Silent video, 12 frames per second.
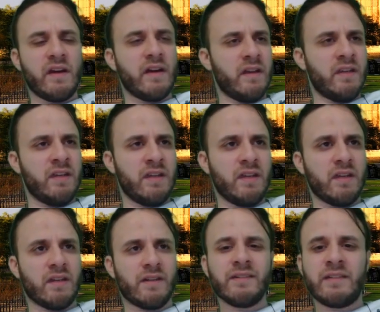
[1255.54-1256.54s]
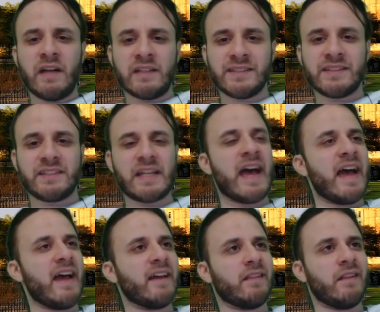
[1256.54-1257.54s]
he doesn't
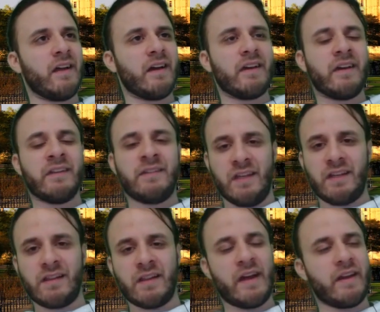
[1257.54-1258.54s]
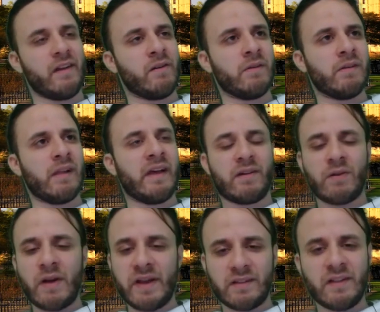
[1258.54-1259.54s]
act like a dick like
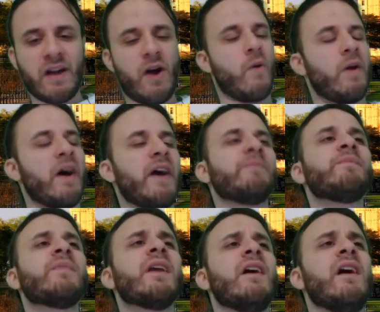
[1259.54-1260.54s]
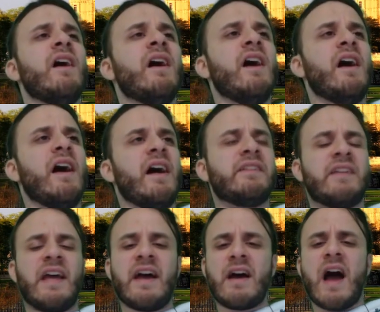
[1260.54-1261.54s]
right now, right? And
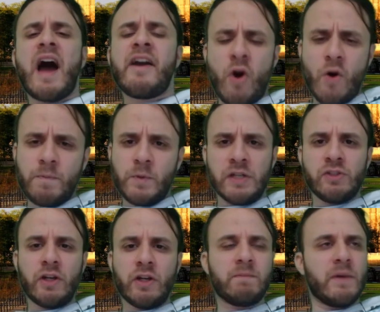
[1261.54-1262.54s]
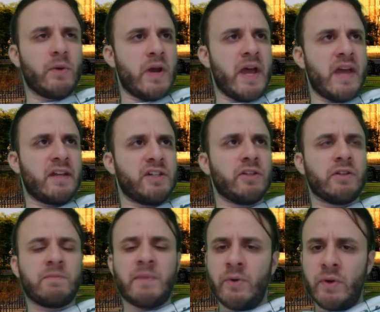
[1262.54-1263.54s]
yeah, I hope you enjoyed my
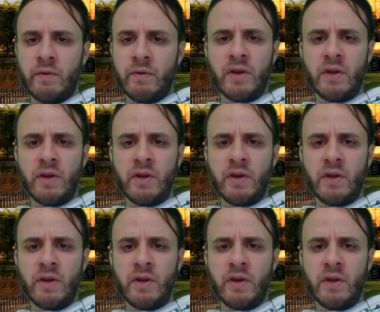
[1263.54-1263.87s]
reaction, my review.